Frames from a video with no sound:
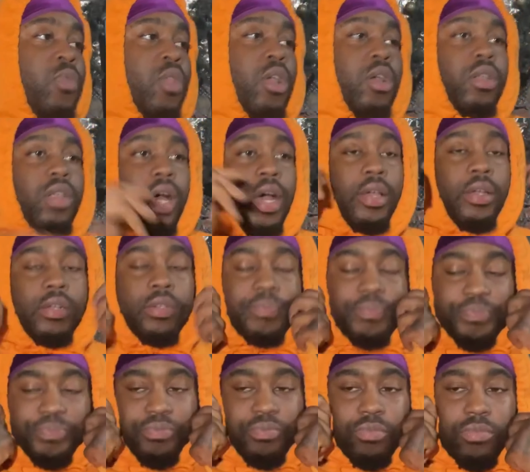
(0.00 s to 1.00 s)
Like,
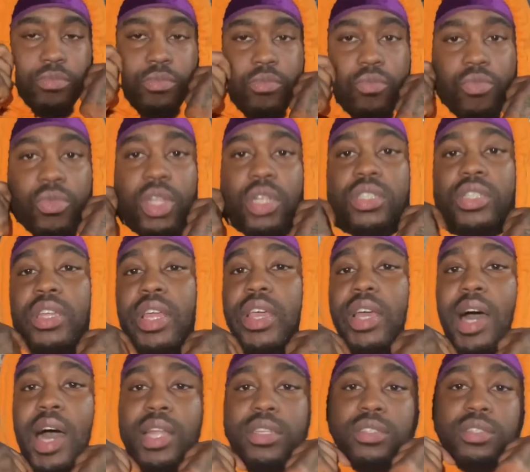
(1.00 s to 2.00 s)
today,
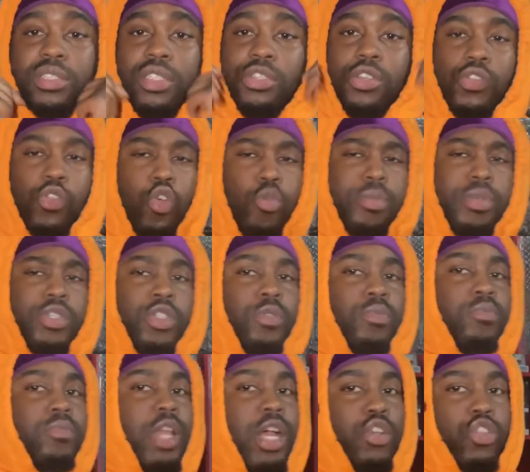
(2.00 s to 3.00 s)
honestly, it's just going to
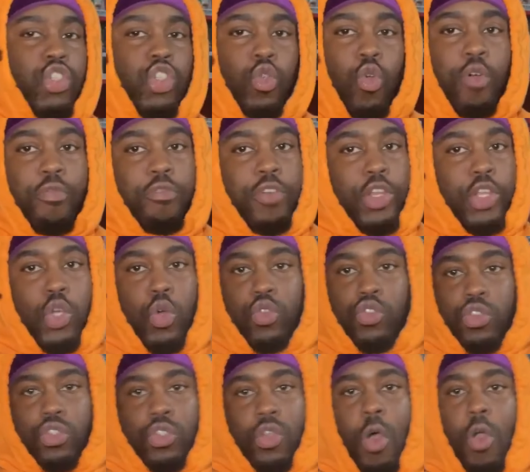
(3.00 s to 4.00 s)
be like a short video
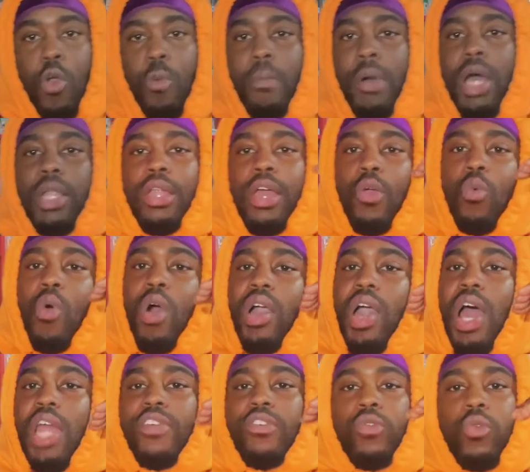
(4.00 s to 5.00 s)
just talking about like what
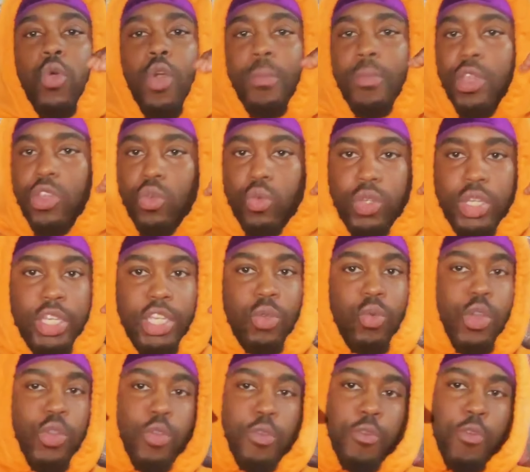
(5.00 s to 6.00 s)
kind of equipment you need
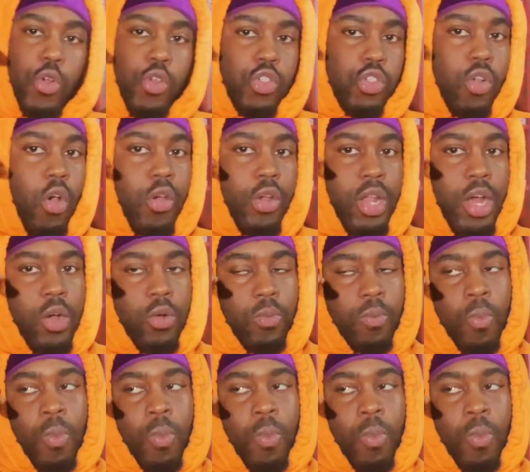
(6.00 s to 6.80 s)
when you're first starting out.